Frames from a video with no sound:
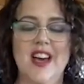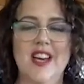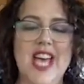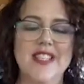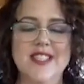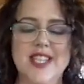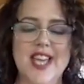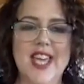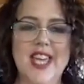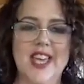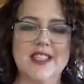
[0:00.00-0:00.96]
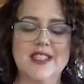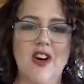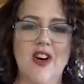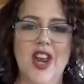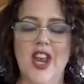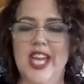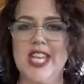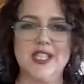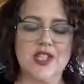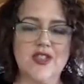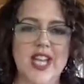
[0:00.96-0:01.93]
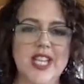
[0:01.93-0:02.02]
as the day gets on and I get
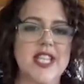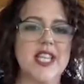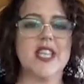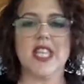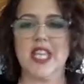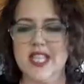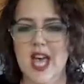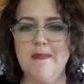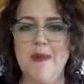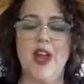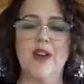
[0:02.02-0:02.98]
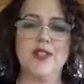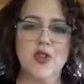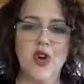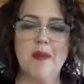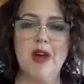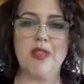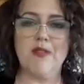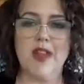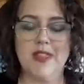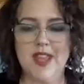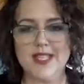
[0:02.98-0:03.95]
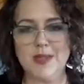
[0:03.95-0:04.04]
distracted and things happen, I've still got my three
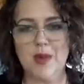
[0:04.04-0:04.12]
things.